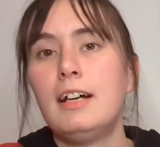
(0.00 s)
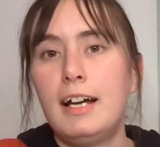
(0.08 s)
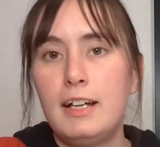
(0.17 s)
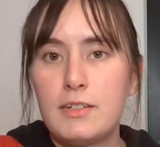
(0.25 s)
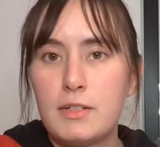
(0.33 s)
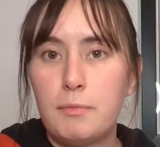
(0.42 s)

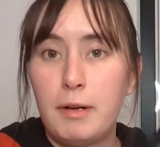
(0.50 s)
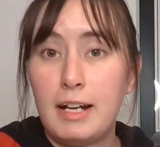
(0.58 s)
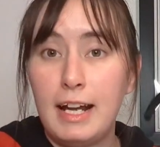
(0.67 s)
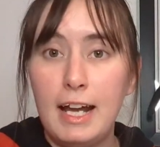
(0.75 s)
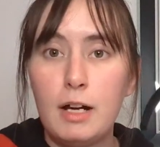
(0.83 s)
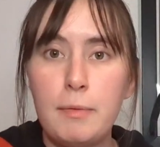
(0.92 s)
I also bought
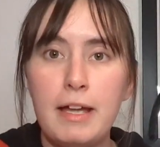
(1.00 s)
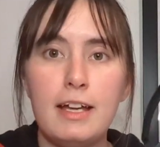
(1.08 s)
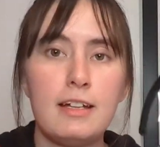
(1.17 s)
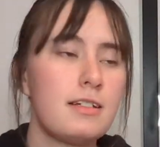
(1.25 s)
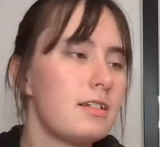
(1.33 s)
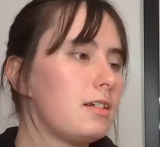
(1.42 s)
a
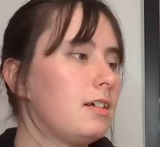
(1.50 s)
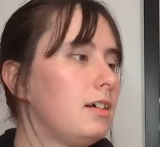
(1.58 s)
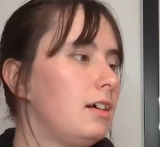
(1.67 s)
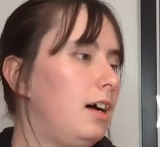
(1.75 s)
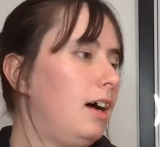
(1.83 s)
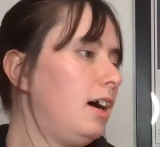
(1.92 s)
hairband,
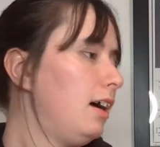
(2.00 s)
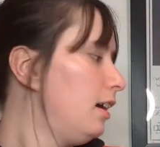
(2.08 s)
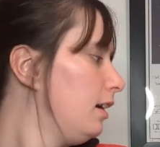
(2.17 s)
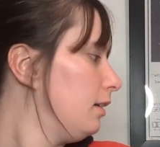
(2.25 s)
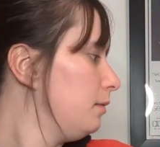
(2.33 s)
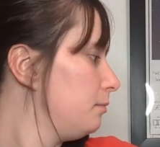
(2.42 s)

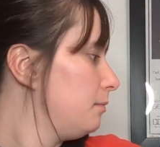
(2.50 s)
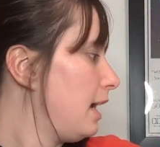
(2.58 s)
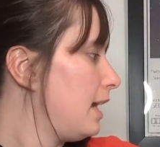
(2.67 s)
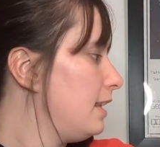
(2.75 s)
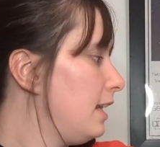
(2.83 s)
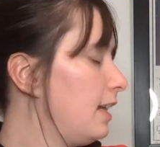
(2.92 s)

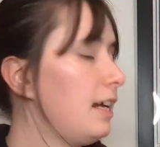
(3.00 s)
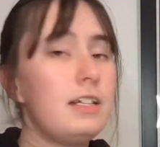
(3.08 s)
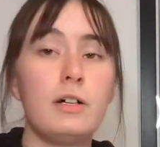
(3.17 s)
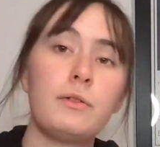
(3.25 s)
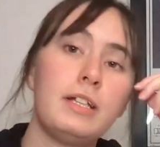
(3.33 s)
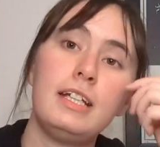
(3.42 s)
and then I
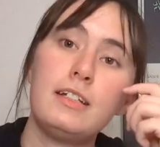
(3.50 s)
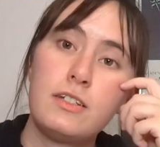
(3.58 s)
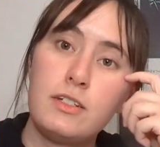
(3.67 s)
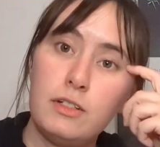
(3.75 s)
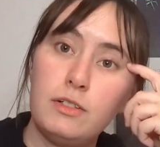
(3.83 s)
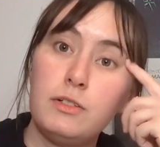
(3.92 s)
don't need
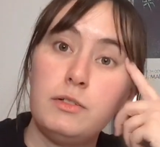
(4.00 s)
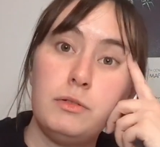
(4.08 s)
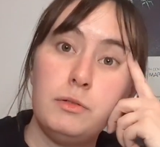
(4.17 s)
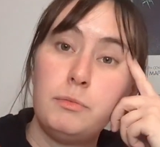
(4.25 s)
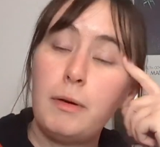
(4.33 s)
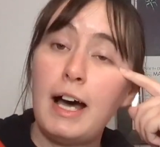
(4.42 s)

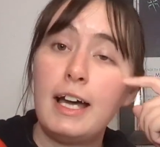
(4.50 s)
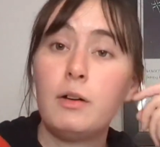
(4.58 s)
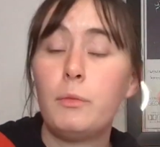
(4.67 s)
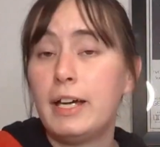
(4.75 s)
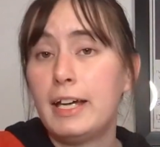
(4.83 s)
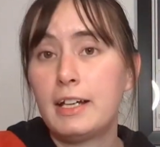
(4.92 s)
to buy a
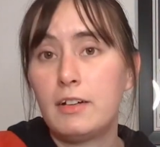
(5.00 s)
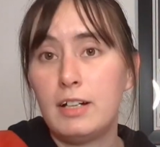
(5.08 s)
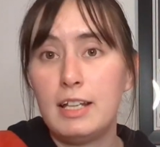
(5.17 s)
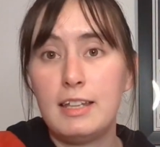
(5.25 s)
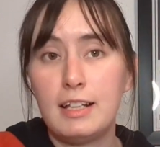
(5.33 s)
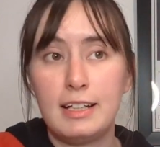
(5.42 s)
wig or
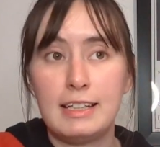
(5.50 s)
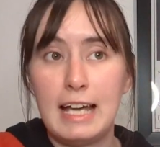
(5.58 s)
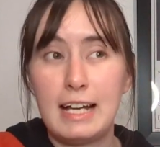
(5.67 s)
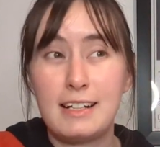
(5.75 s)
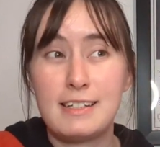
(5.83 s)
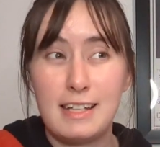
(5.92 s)
anything like
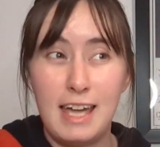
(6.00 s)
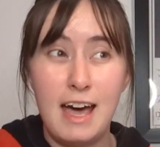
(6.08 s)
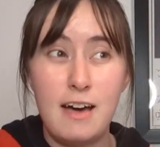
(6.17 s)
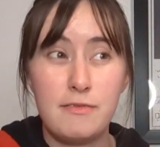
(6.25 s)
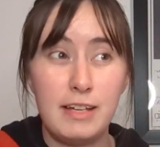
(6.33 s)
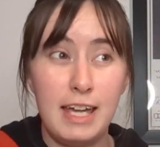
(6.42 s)
that because I
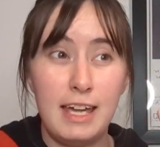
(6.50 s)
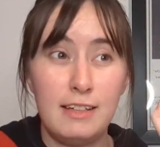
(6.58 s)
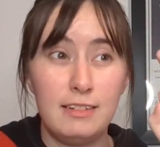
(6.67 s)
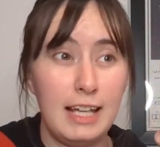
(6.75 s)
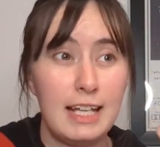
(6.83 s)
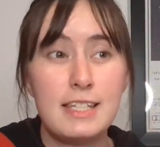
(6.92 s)
have a
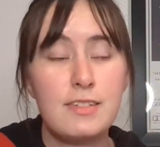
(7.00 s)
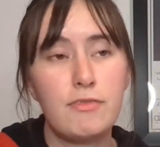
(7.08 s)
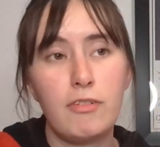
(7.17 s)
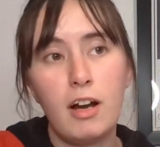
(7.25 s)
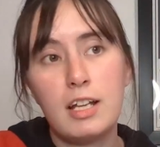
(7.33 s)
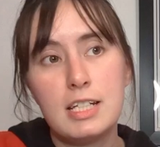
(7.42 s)
lace
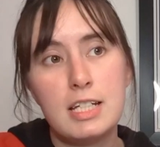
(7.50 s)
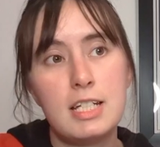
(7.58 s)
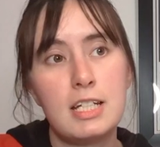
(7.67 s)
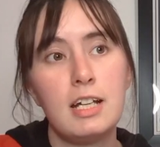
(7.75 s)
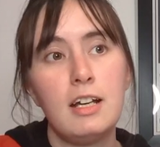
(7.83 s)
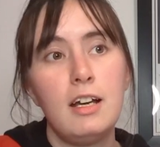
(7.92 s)

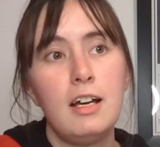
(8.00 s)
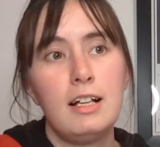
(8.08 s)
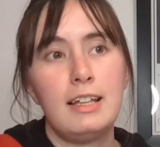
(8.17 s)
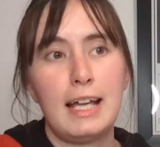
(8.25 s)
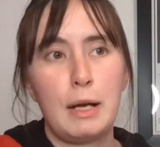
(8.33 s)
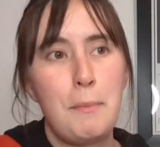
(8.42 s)
front,
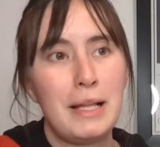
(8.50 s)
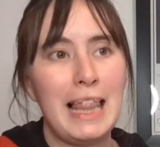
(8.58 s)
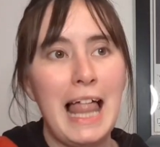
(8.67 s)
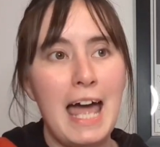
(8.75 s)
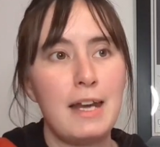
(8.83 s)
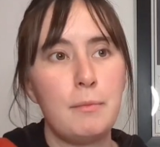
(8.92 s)
like
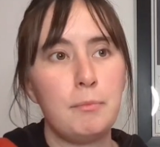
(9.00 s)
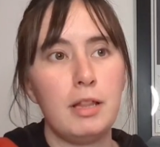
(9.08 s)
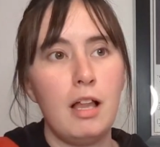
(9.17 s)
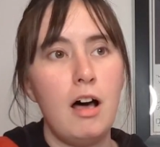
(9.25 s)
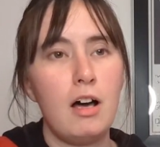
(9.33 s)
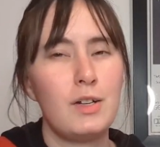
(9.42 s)
platinum
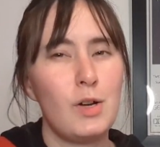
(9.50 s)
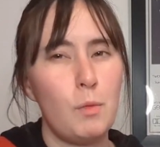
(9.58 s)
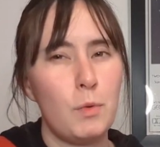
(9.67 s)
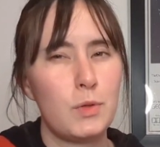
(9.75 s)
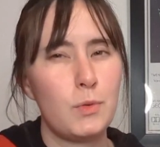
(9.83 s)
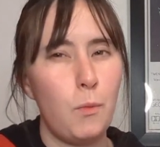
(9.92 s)
blonde,
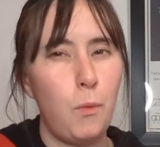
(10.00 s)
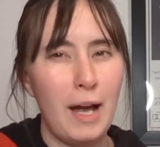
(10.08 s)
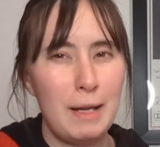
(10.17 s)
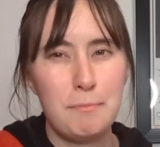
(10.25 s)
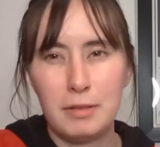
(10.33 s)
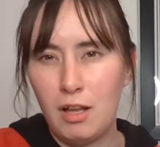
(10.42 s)
almost
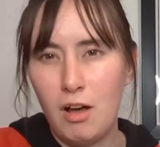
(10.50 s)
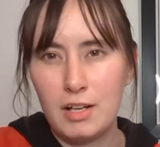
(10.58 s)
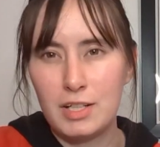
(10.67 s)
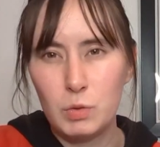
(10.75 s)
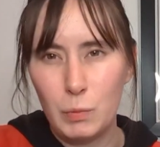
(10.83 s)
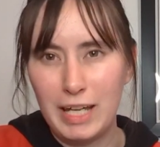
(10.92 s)
white
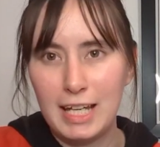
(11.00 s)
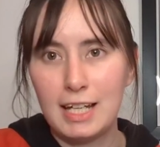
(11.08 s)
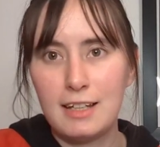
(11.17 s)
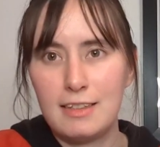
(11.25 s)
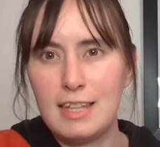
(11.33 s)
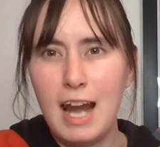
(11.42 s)
blonde
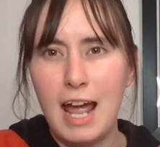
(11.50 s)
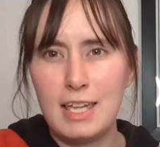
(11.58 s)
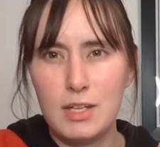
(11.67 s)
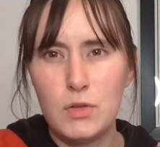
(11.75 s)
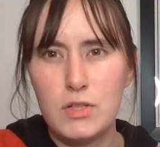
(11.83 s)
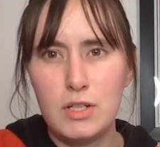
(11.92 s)
wig that I
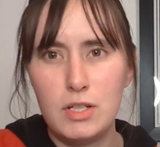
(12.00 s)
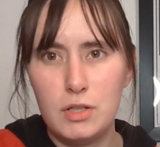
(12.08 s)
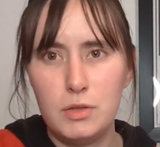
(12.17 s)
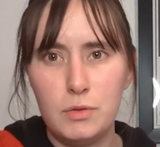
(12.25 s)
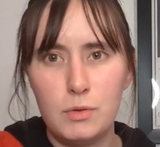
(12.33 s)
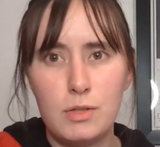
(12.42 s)
used to
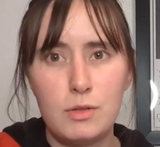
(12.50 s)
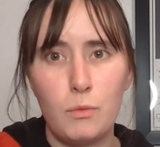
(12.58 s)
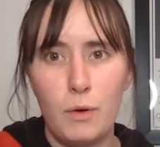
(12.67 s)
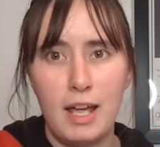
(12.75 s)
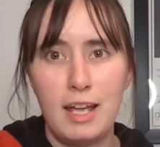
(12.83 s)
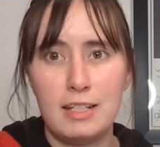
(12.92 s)
use
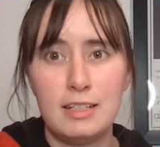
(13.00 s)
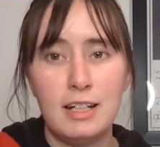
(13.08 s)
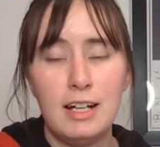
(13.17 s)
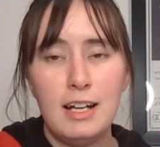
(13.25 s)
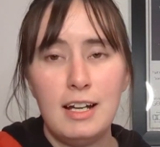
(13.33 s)
when